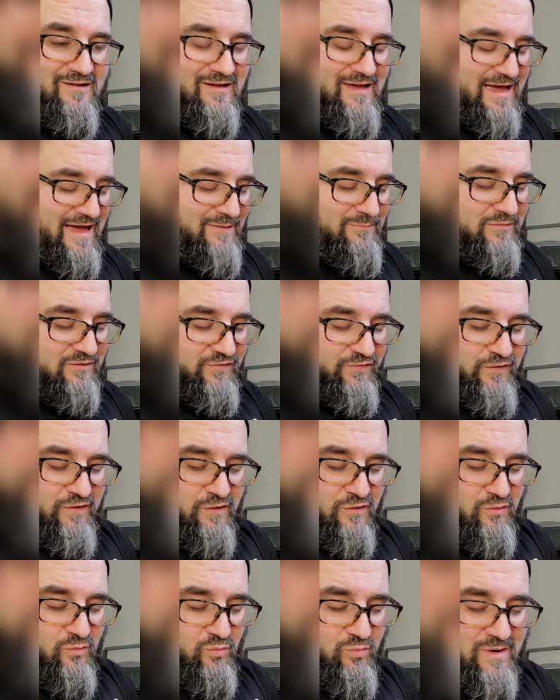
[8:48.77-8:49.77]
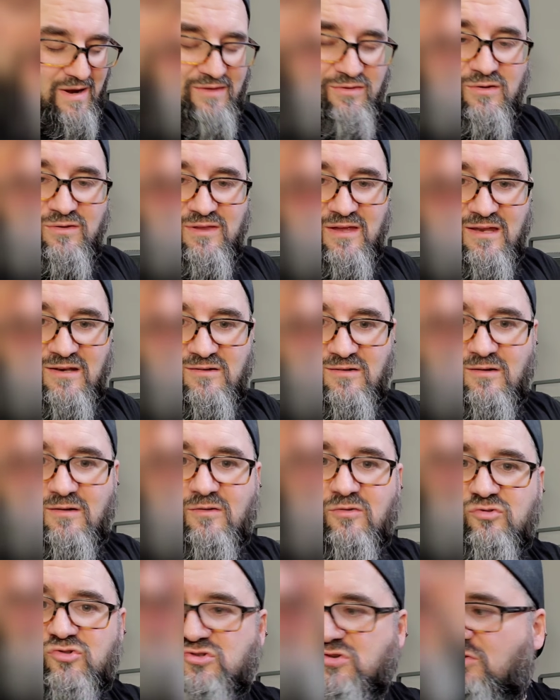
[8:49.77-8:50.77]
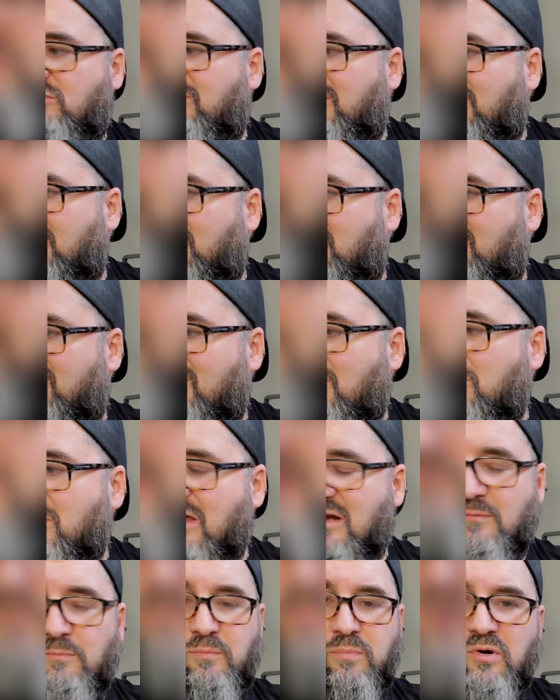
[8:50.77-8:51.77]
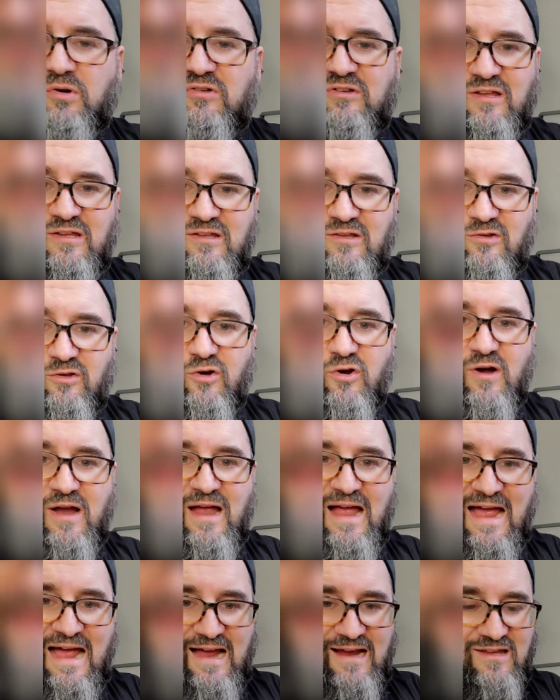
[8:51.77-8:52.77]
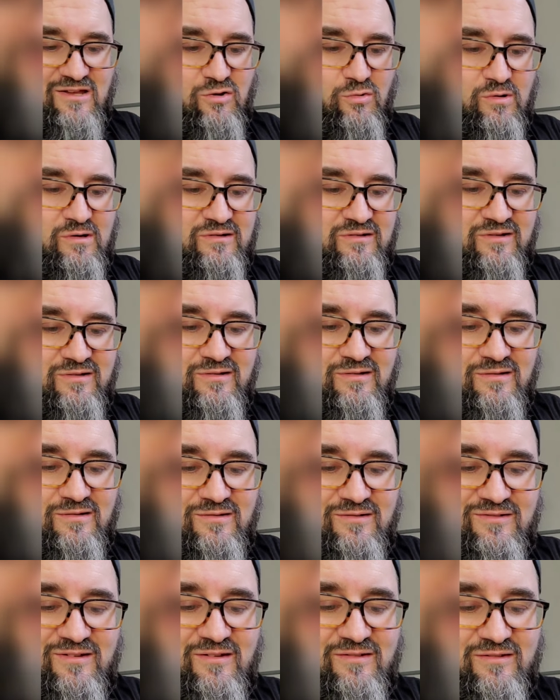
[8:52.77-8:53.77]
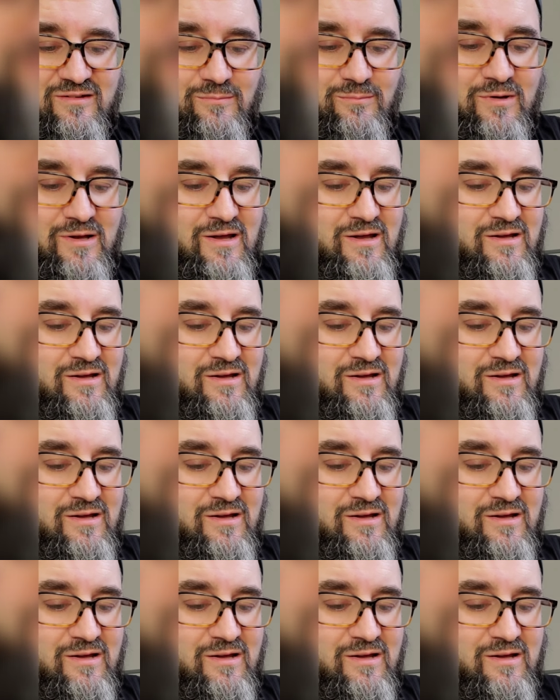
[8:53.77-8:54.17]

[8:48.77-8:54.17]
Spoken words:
atmosphere rather than choosing some kind of particular accurate system.